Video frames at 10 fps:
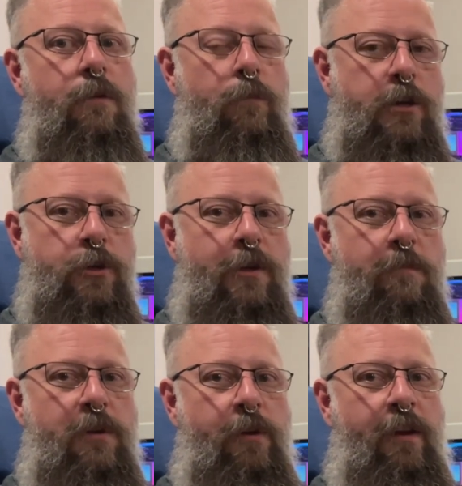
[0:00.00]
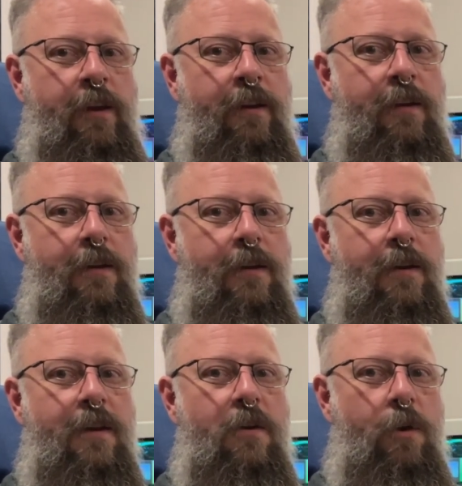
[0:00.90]
retro computing,
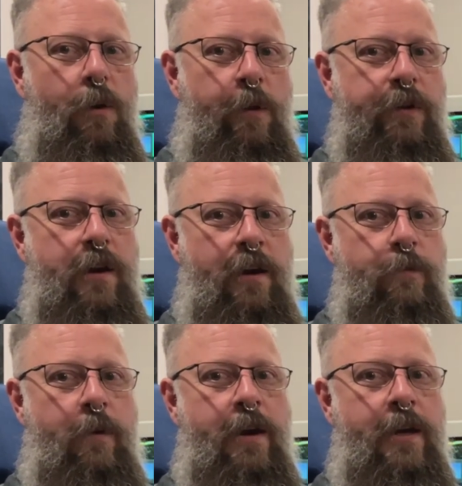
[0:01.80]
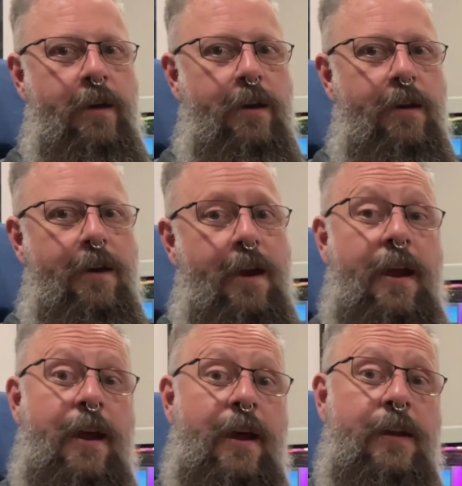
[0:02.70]
old hardware,
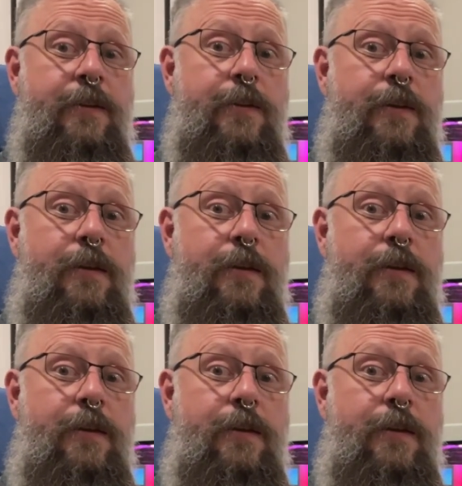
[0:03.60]
and